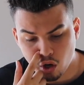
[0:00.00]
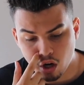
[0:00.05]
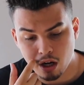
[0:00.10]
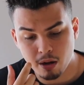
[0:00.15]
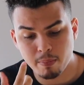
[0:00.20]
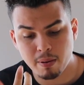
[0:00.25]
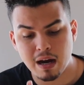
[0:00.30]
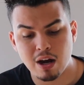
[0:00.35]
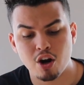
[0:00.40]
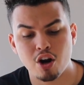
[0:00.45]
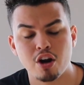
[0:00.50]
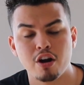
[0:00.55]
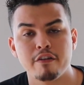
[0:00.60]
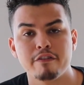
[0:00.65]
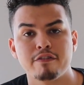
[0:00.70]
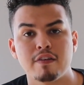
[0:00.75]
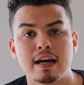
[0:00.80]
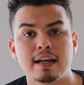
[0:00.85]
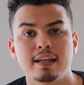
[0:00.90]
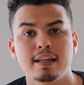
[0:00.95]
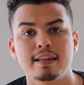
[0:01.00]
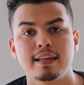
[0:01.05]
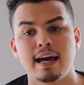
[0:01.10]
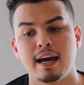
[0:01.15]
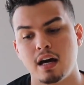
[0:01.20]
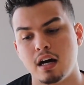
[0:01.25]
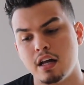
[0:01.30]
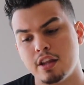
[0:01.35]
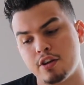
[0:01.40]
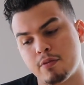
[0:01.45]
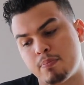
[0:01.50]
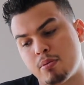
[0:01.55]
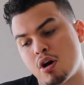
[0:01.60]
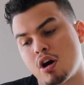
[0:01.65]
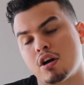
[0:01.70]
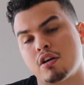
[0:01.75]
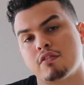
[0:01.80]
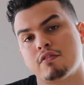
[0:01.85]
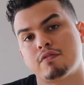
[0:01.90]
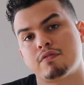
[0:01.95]
all about her finding that other
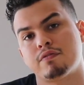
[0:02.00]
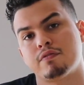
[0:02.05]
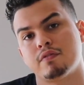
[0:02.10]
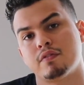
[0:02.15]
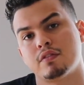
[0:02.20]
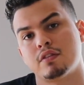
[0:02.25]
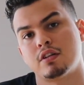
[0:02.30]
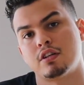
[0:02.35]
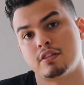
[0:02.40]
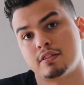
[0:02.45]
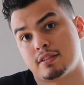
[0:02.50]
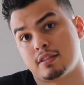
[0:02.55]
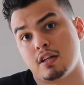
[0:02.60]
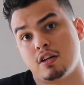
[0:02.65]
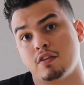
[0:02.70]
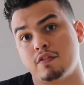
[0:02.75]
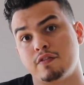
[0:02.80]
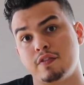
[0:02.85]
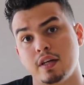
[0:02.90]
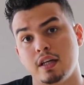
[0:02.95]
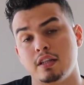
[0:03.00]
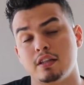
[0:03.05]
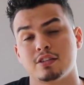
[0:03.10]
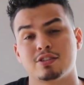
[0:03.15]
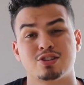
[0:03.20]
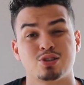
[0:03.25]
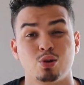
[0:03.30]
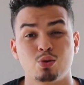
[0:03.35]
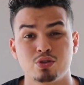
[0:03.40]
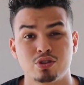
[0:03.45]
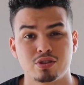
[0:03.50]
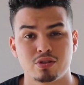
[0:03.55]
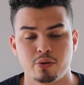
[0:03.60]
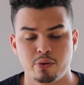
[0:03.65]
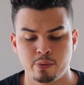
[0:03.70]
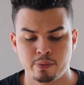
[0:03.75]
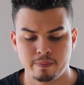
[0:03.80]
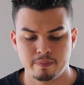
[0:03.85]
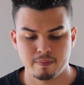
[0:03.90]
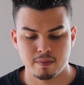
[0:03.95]
part of herself in the Soul
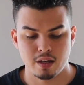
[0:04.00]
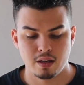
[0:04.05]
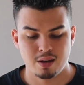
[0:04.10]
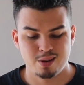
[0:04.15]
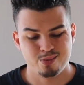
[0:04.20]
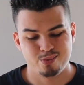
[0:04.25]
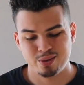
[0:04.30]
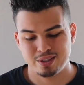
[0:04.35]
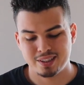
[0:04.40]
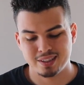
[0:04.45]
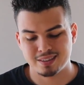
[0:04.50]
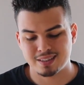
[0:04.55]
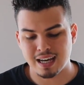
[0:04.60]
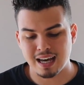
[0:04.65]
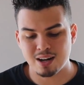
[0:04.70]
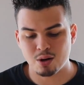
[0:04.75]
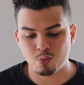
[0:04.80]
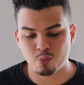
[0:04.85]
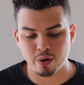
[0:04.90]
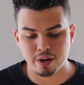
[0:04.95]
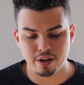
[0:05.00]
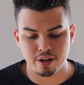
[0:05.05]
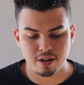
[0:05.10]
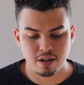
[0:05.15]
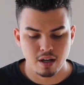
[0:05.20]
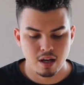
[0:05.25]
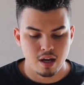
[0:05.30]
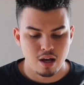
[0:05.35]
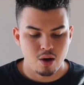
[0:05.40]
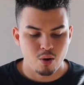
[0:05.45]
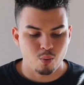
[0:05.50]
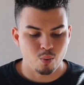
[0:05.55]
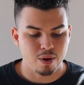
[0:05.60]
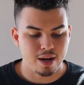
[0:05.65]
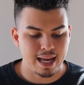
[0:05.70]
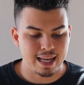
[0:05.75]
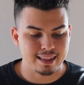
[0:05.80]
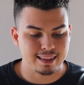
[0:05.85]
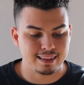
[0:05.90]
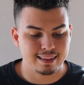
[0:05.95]
Stone, which is kind of weird. What
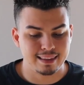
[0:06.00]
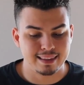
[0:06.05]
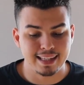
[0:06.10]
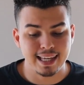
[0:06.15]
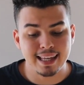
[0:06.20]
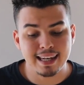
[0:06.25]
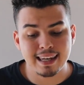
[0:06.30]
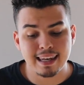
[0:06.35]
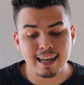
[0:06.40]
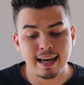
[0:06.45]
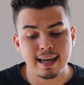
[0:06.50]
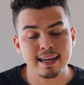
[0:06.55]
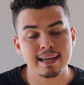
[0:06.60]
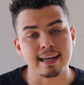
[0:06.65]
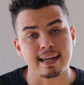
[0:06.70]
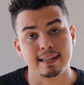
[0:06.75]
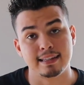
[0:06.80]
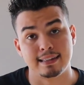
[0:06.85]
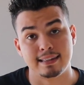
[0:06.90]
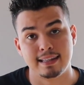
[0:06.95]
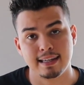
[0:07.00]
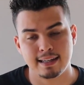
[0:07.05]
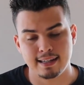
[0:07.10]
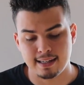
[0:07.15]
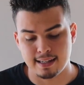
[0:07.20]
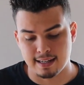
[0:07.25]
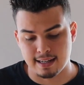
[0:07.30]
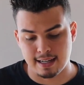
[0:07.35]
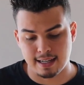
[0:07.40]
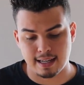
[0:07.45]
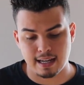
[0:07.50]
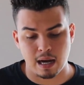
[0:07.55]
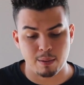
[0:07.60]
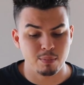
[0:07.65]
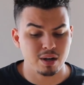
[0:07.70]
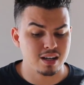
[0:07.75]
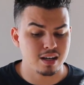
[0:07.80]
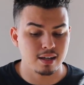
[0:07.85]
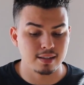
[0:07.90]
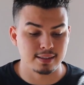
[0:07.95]
I did like and didn't like, I'm
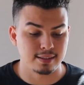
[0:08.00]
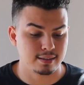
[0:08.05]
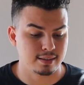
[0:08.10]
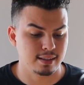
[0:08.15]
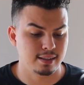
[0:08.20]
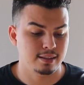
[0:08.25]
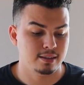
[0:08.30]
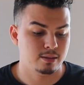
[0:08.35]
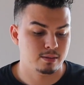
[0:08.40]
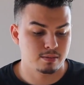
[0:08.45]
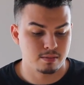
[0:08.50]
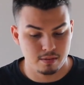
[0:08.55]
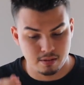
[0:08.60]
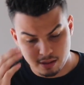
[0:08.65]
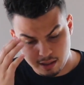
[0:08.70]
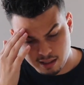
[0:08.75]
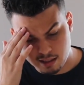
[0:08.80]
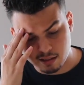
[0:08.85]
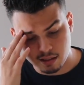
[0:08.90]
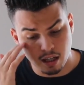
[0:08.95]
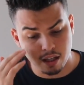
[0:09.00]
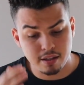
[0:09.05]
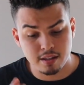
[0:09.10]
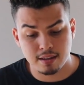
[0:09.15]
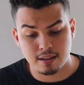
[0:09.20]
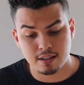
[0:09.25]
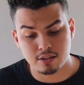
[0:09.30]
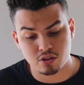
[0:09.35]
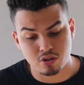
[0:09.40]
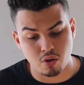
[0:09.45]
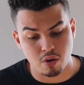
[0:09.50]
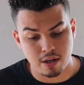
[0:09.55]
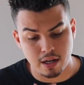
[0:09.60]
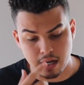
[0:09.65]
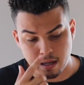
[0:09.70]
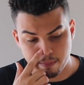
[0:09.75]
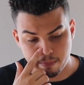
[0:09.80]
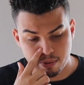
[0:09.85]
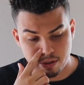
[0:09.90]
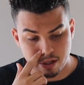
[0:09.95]
gonna cut scenes. There's other things going
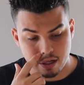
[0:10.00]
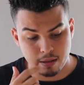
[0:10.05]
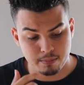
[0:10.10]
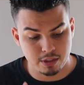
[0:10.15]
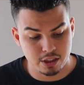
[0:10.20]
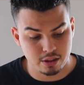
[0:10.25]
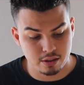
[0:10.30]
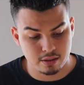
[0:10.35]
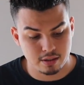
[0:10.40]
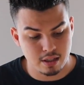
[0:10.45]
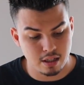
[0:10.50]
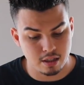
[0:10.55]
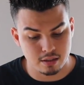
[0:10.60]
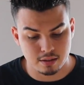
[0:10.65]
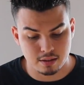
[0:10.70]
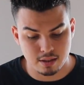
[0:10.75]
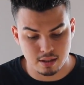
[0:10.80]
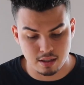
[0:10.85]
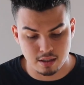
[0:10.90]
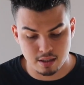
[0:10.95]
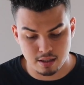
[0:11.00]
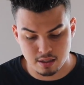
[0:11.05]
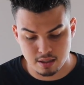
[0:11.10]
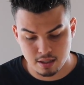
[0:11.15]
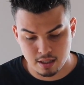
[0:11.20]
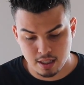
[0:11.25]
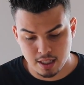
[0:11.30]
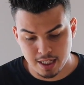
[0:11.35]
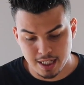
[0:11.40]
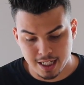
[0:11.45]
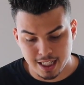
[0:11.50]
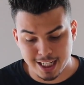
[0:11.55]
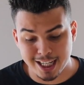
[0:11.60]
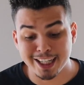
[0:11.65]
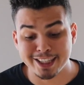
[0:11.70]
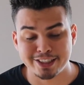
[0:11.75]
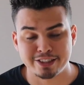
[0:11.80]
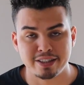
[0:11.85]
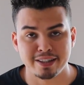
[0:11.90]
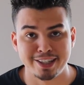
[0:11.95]
on, but I'm gonna just cut to
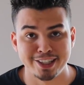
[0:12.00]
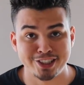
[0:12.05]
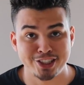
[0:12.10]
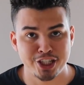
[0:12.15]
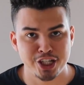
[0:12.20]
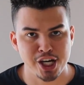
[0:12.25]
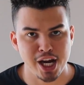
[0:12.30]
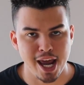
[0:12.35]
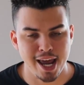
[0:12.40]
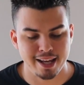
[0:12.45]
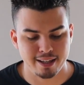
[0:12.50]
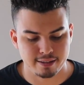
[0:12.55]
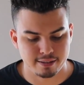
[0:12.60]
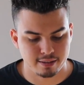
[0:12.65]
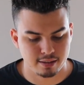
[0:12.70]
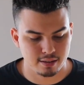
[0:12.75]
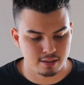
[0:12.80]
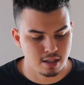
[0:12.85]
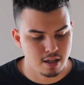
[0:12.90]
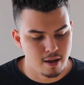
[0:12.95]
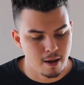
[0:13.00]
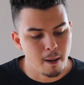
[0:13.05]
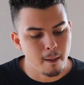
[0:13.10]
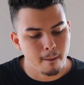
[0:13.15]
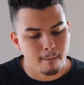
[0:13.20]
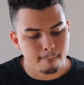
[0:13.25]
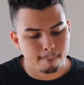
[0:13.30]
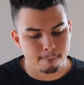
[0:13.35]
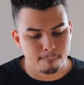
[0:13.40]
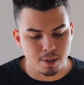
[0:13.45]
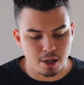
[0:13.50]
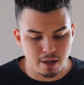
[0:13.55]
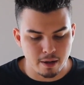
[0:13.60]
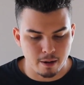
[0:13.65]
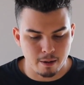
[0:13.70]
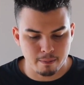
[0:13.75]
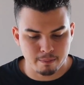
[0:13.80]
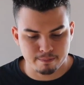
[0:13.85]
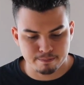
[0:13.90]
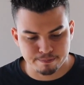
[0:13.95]
the chase.
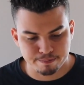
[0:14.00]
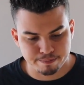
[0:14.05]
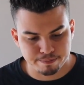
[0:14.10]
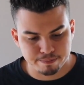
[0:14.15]
But